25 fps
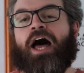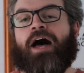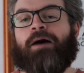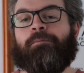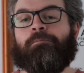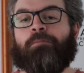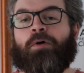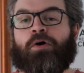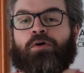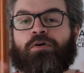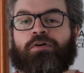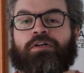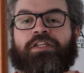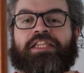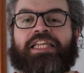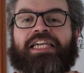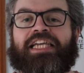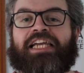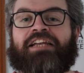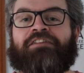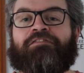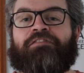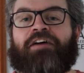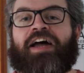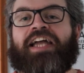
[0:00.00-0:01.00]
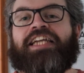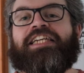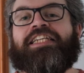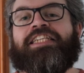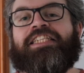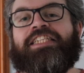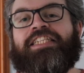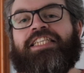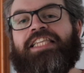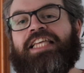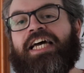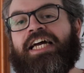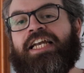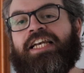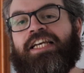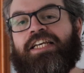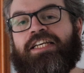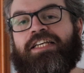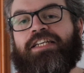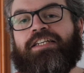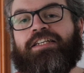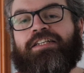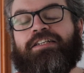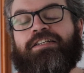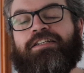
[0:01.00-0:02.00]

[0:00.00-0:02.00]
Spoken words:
among the advice that